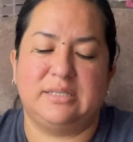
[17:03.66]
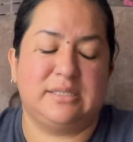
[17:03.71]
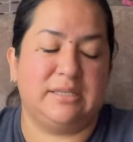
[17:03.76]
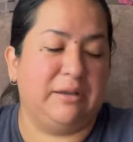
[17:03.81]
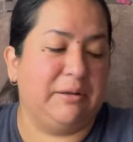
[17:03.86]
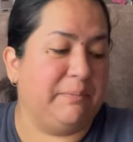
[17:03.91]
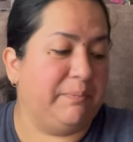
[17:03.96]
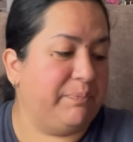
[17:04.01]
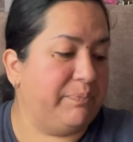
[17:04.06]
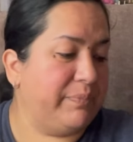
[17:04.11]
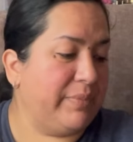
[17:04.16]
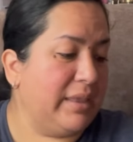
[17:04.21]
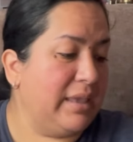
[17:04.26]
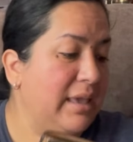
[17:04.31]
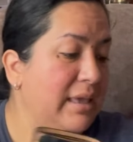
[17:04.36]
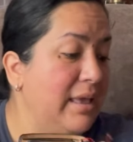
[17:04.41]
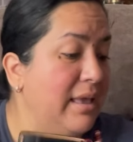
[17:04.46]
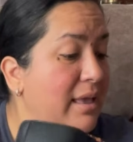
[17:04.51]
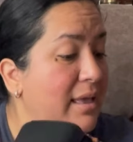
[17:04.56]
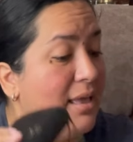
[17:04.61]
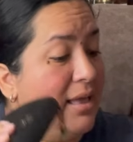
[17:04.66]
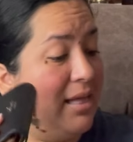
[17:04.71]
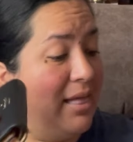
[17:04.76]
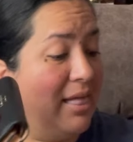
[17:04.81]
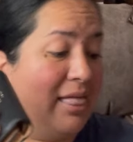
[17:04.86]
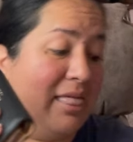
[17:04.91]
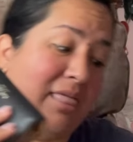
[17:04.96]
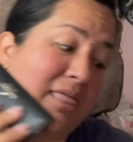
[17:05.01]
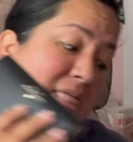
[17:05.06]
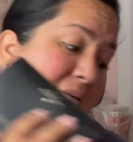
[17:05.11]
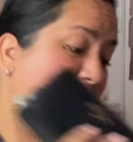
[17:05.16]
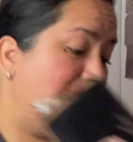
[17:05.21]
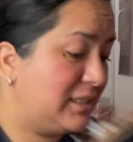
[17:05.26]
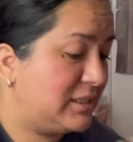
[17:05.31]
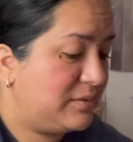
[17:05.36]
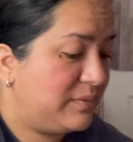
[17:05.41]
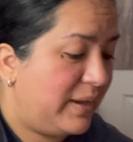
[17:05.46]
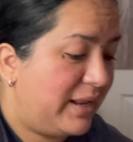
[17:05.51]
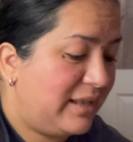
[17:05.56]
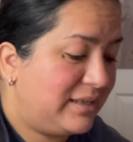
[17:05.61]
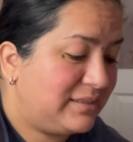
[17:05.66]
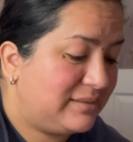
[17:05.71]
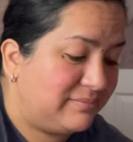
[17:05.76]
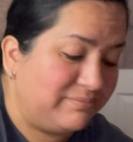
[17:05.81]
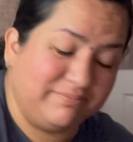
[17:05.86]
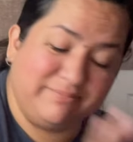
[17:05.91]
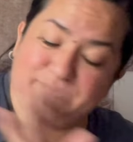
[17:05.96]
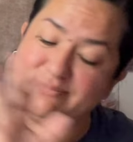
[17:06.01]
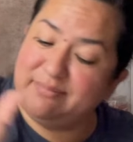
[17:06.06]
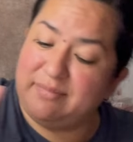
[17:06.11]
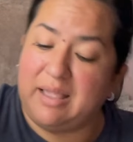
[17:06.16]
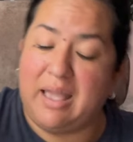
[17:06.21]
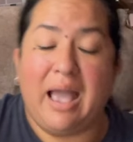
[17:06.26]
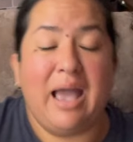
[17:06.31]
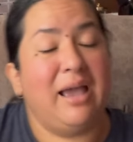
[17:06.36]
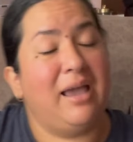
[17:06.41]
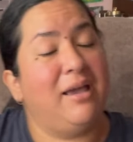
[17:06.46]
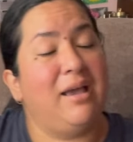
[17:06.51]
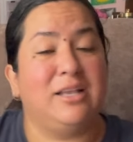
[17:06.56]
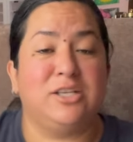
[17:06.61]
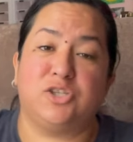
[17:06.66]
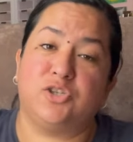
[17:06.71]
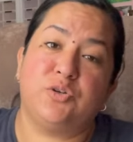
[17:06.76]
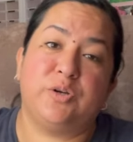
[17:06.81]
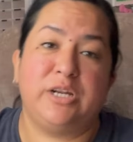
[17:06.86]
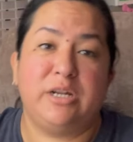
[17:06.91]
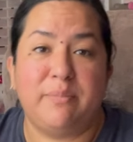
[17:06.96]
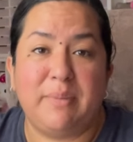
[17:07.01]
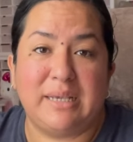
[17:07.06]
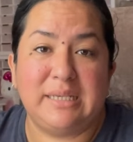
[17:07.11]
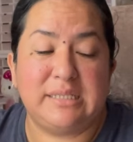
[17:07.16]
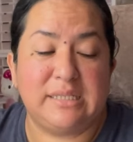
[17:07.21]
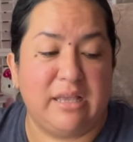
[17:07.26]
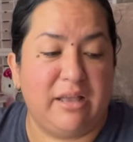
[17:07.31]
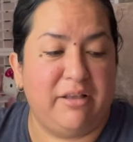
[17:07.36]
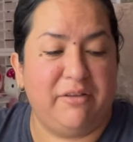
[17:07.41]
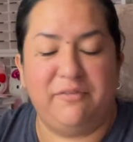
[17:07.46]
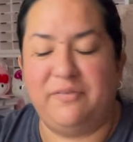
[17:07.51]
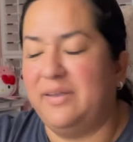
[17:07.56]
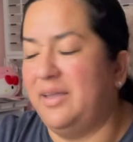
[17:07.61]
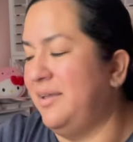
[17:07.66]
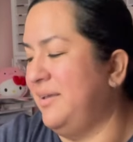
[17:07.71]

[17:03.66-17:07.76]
so that's what I treated myself.